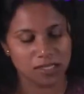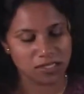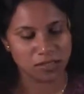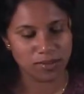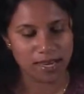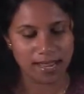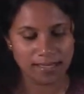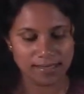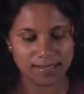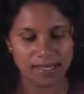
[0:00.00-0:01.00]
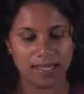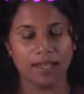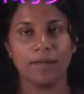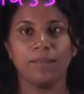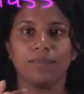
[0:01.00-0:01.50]
So the next,
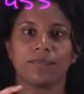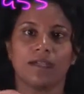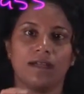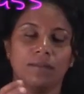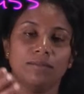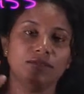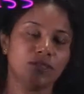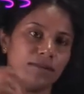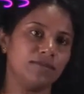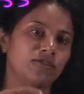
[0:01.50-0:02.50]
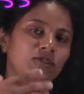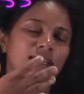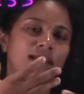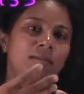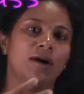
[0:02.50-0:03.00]
so if you
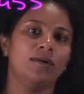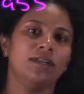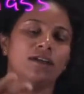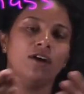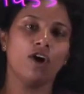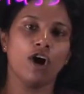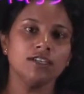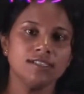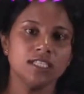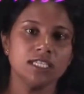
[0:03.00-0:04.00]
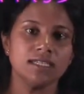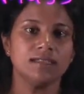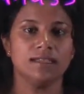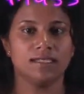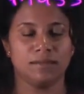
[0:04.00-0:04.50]
think about oxygen,
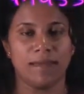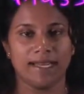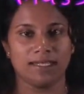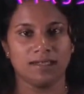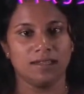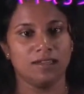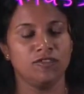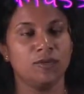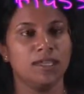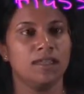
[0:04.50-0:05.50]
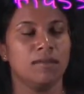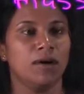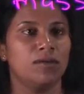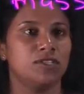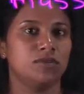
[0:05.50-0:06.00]
it's matter. If you think
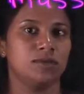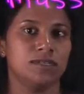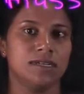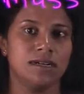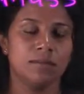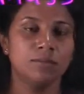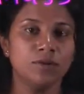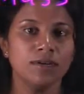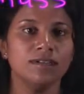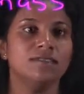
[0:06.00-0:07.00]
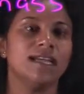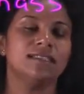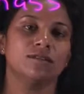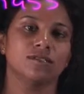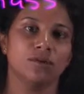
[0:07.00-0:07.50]
about your book, that's
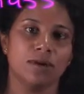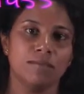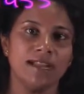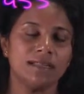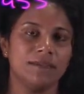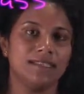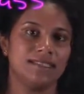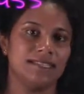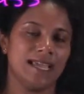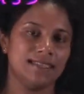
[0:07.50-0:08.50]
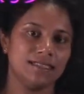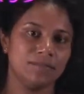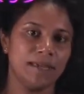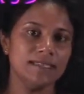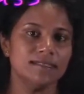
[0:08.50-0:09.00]
also a matter because it has a
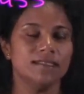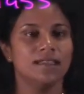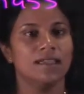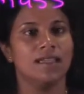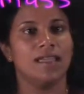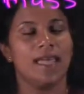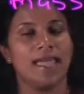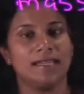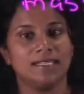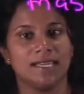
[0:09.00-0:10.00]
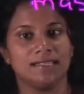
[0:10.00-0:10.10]
space and it